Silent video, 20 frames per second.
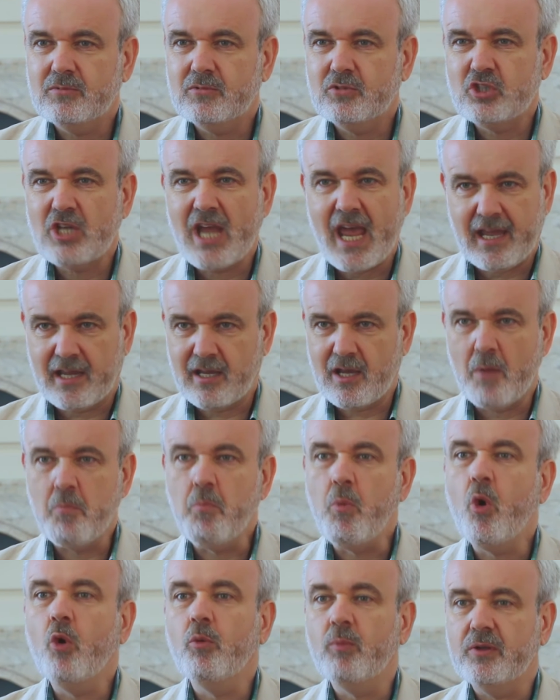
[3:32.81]
check, a
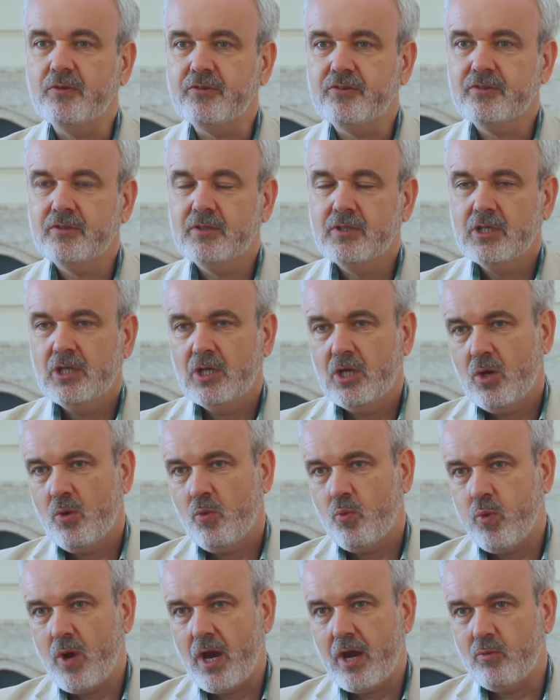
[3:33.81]
moment
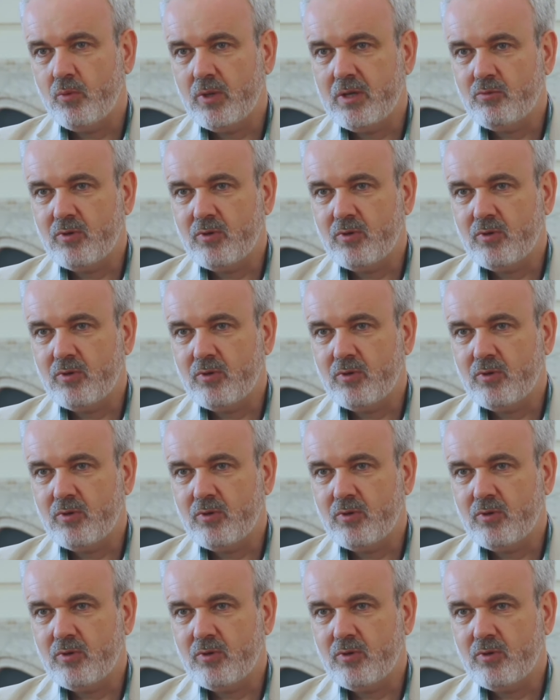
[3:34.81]
where we